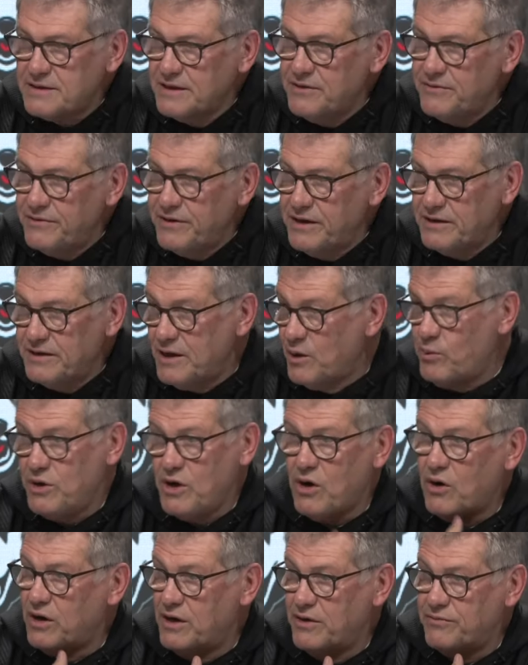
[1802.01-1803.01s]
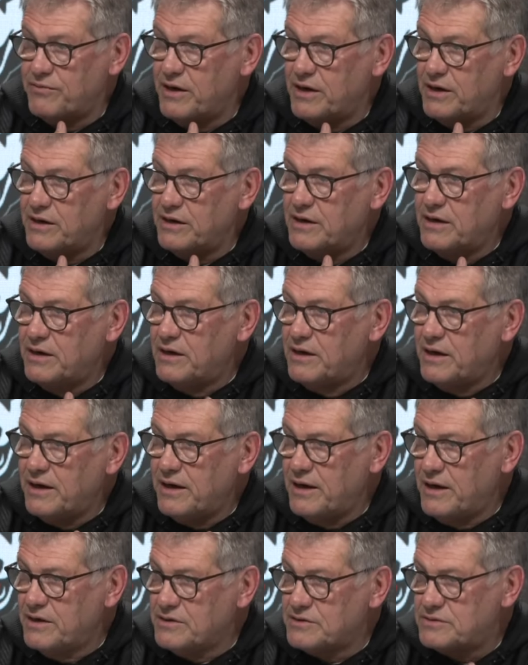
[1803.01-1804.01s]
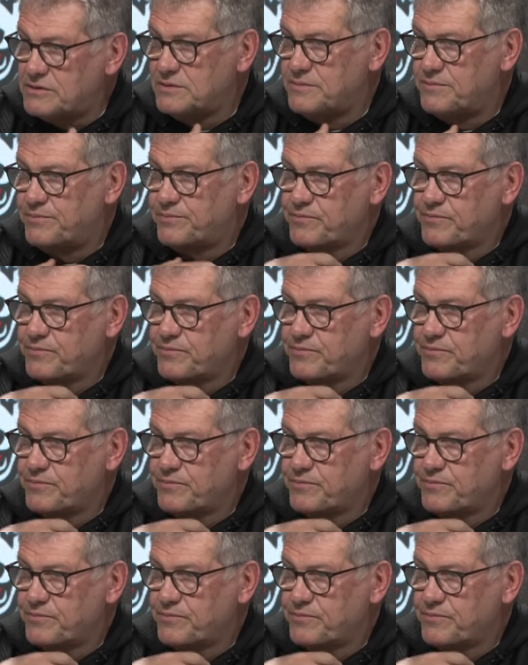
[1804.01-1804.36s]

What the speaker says: live in, that we all live in, is